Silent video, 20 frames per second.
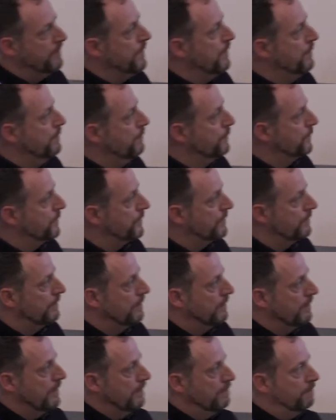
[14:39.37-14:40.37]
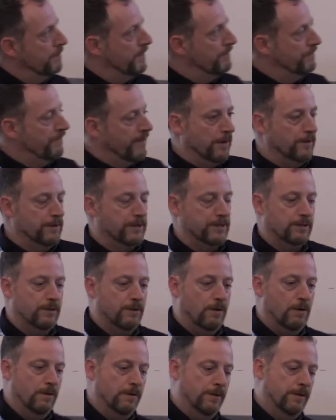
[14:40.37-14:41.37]
news be felt
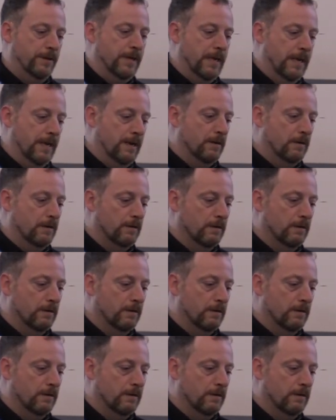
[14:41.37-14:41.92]
on the